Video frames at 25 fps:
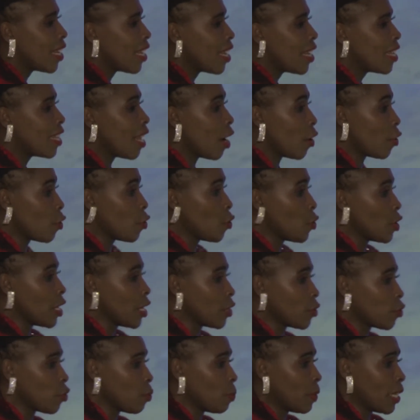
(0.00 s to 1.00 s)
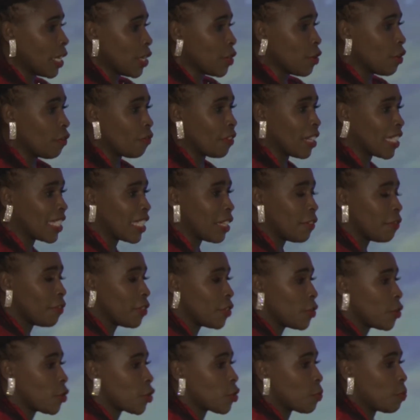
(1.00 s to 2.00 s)
Now, you need to be innovative in
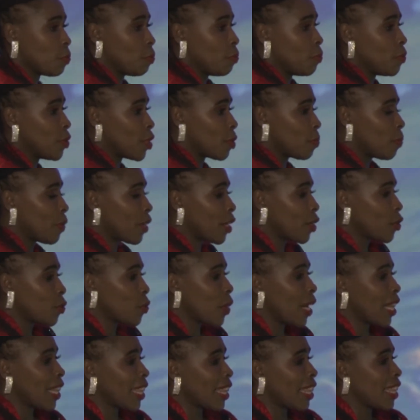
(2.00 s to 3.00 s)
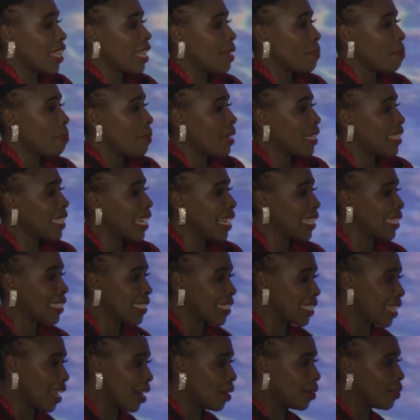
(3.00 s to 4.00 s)
your spiritual matters
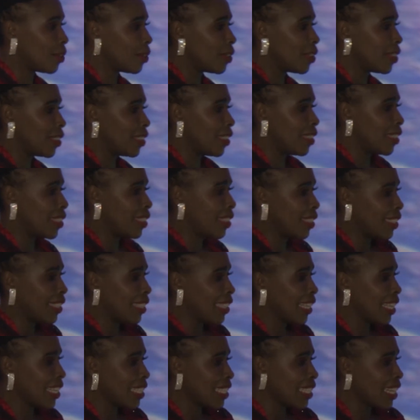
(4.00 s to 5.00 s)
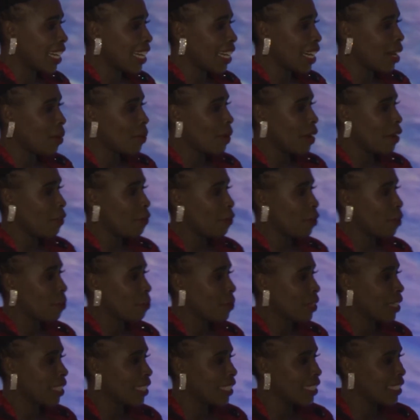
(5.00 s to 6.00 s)
now. Let's run away from
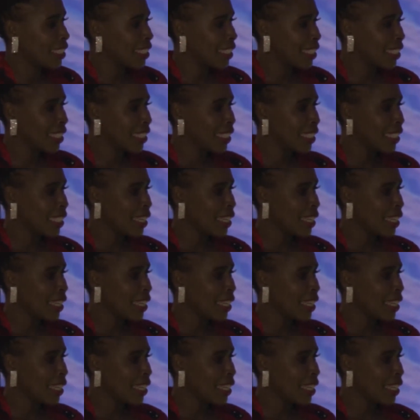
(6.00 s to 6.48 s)
religion.